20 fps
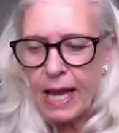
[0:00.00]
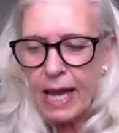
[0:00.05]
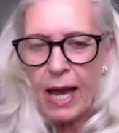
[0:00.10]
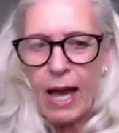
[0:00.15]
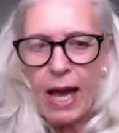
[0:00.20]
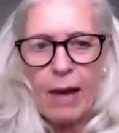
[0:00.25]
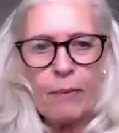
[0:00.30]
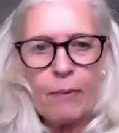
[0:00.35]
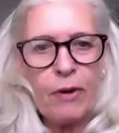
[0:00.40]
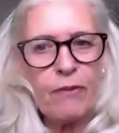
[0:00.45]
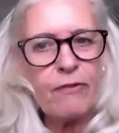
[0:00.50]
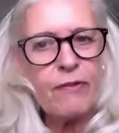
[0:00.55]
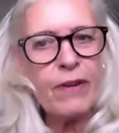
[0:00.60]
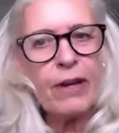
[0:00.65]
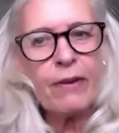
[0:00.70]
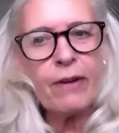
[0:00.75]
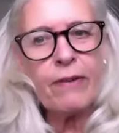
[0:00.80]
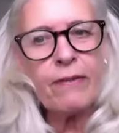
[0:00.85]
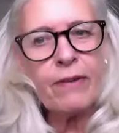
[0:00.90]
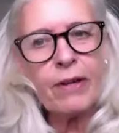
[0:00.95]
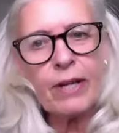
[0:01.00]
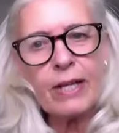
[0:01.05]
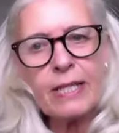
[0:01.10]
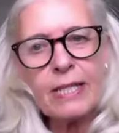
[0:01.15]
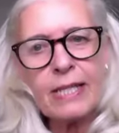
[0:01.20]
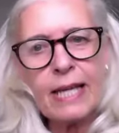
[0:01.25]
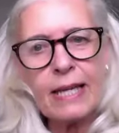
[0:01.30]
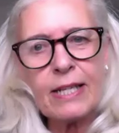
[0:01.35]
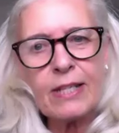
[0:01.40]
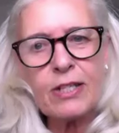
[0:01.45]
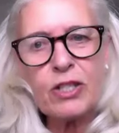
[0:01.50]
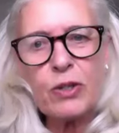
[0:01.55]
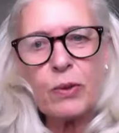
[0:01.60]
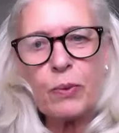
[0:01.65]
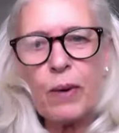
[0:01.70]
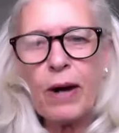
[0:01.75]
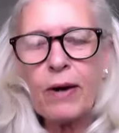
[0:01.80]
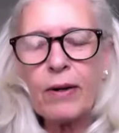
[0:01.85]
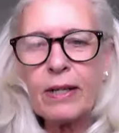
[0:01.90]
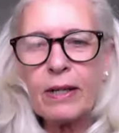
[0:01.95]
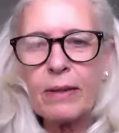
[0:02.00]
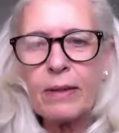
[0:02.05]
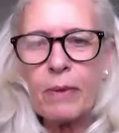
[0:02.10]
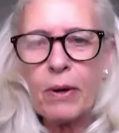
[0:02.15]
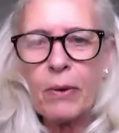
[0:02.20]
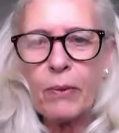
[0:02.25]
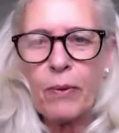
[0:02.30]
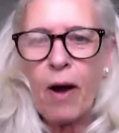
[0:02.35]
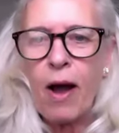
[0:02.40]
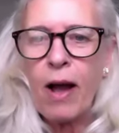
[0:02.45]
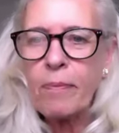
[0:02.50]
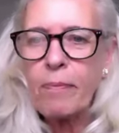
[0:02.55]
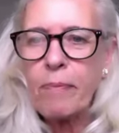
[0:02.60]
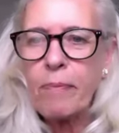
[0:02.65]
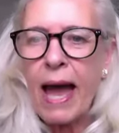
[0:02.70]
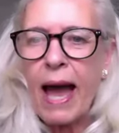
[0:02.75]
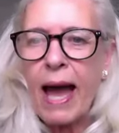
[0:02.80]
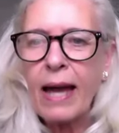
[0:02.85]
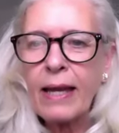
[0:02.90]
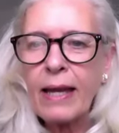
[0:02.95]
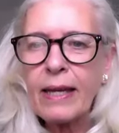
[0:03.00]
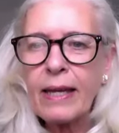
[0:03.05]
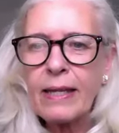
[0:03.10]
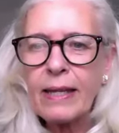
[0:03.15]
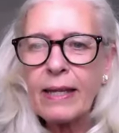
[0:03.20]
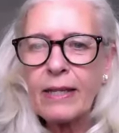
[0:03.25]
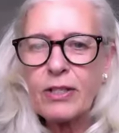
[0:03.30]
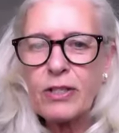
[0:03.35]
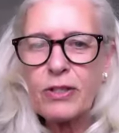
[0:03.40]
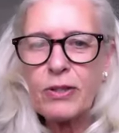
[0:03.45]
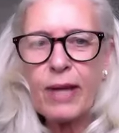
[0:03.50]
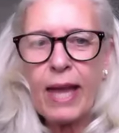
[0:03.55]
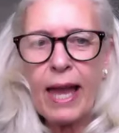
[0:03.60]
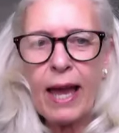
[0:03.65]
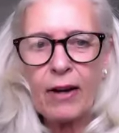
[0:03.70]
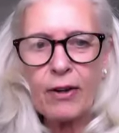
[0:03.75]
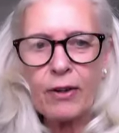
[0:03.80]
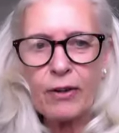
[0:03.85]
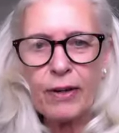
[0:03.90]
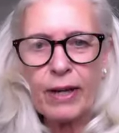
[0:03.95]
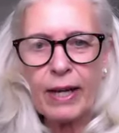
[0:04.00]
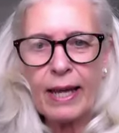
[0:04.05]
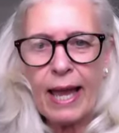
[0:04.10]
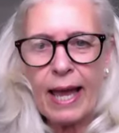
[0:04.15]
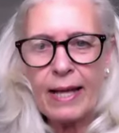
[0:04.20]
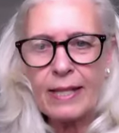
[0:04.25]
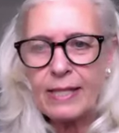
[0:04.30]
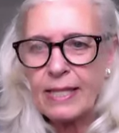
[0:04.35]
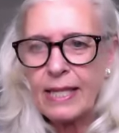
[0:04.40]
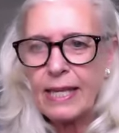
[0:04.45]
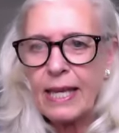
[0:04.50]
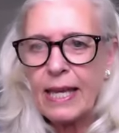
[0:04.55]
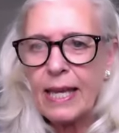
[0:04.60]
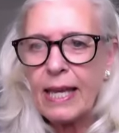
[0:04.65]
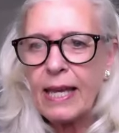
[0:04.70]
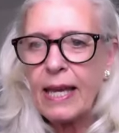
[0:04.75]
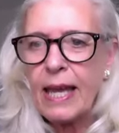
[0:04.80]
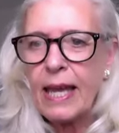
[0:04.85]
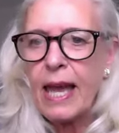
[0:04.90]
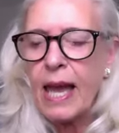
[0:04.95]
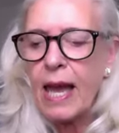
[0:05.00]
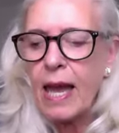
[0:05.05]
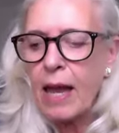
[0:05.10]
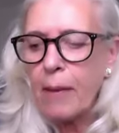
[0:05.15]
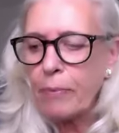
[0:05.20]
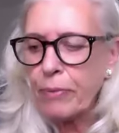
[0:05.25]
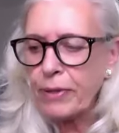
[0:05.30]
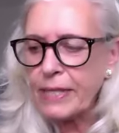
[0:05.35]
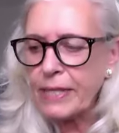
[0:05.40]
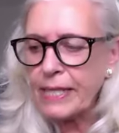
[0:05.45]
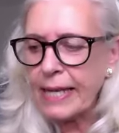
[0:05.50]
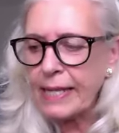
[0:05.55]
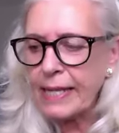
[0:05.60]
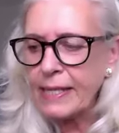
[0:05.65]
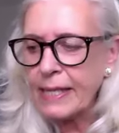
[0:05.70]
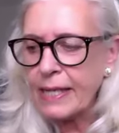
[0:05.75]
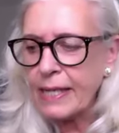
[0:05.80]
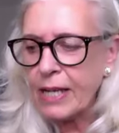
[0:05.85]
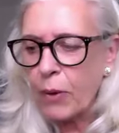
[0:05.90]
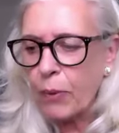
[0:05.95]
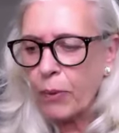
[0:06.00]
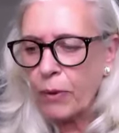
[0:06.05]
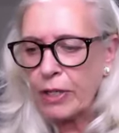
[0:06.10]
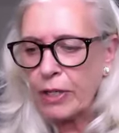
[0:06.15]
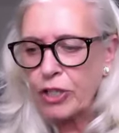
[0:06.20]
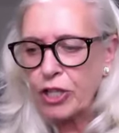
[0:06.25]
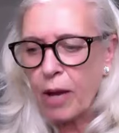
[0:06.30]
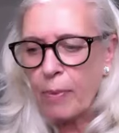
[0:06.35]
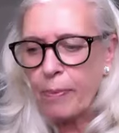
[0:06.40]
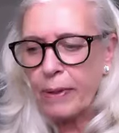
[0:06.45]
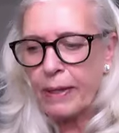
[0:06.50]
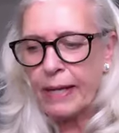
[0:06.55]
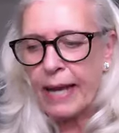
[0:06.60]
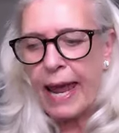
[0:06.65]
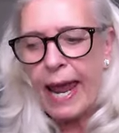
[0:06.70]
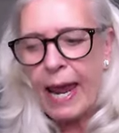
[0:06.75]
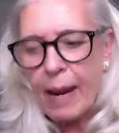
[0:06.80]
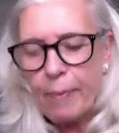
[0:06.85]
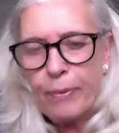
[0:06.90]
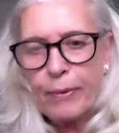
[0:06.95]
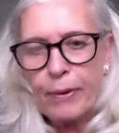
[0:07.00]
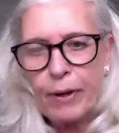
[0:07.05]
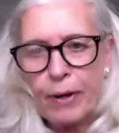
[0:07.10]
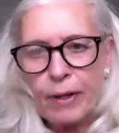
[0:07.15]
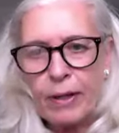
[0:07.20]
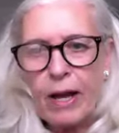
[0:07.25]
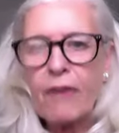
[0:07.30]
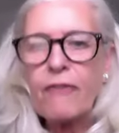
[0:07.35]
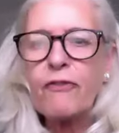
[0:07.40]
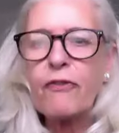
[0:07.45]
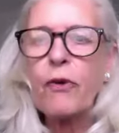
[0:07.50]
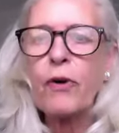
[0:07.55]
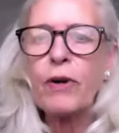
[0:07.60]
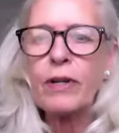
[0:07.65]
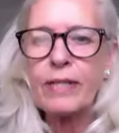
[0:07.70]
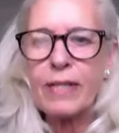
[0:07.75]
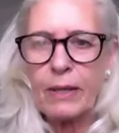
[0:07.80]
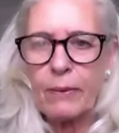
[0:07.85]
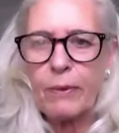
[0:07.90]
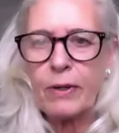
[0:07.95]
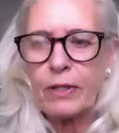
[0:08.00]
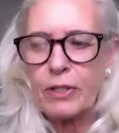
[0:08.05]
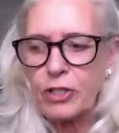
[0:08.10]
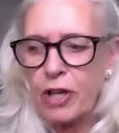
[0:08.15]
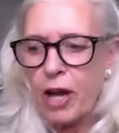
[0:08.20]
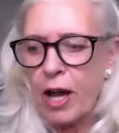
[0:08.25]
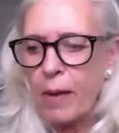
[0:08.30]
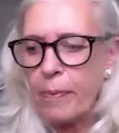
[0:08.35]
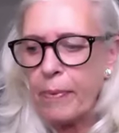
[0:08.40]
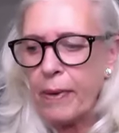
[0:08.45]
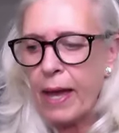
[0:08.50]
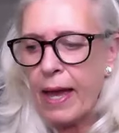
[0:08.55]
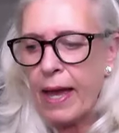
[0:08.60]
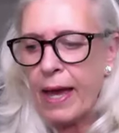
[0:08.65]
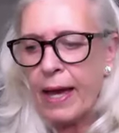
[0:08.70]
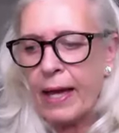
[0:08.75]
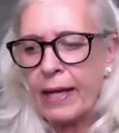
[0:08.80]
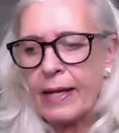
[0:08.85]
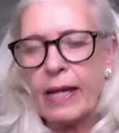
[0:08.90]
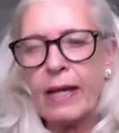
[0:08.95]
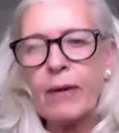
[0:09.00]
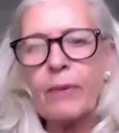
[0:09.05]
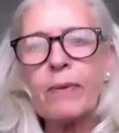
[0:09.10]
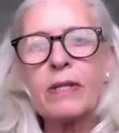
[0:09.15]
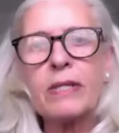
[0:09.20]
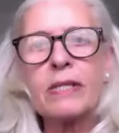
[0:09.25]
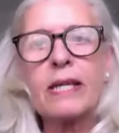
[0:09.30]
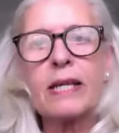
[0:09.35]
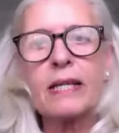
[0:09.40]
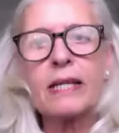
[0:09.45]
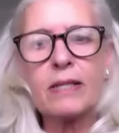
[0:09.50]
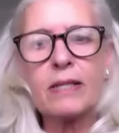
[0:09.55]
We're very, very excited to welcome Ron back to Calgary as he presented a workshop in April, a 4-day workshop, and it was